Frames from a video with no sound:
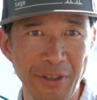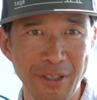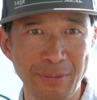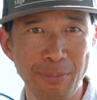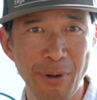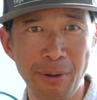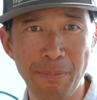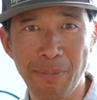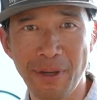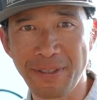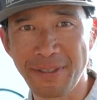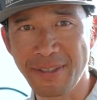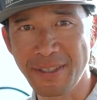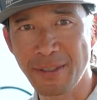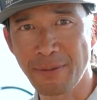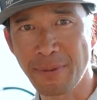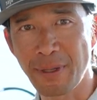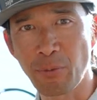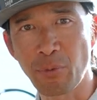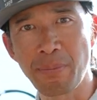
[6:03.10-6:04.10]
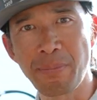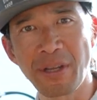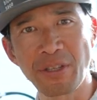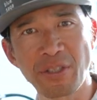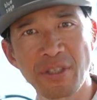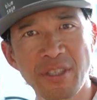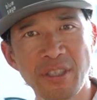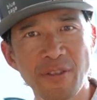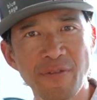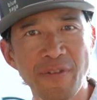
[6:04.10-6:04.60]
the smart bus system that we
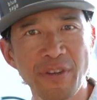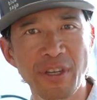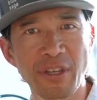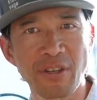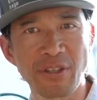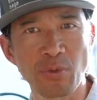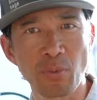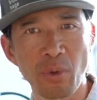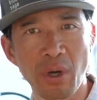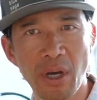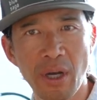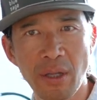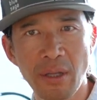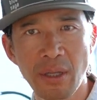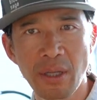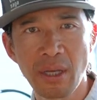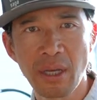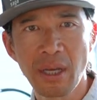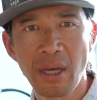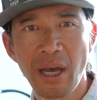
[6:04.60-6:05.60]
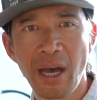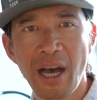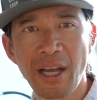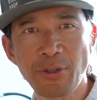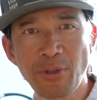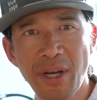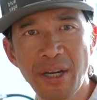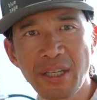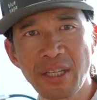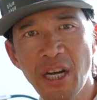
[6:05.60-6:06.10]
mentioned in this video as well. I'll
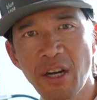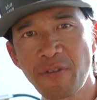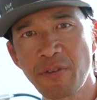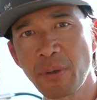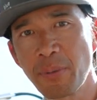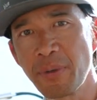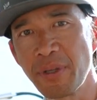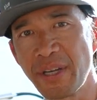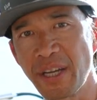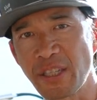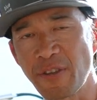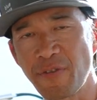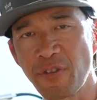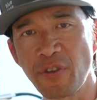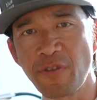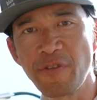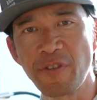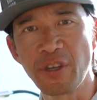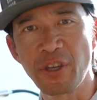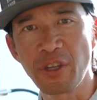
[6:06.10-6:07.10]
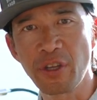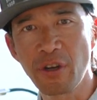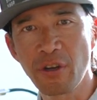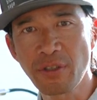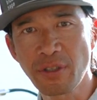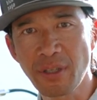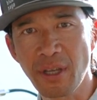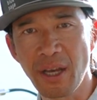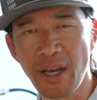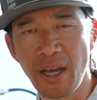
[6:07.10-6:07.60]
try to cover them in the next few
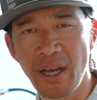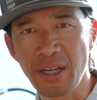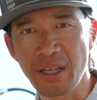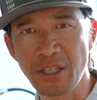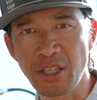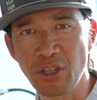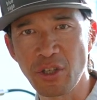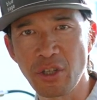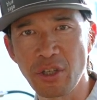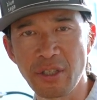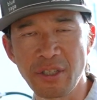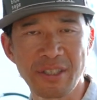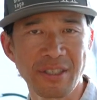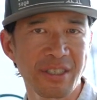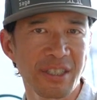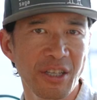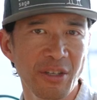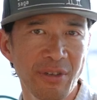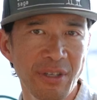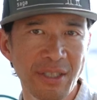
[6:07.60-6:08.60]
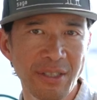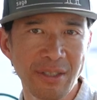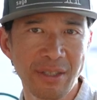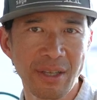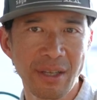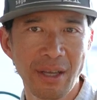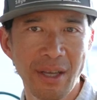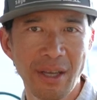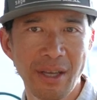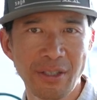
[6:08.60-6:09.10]
videos, continue this series,
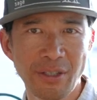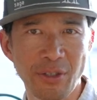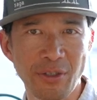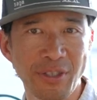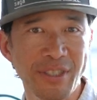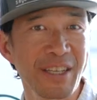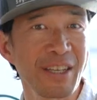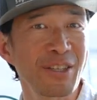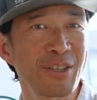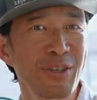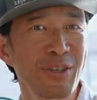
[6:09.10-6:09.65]
so stay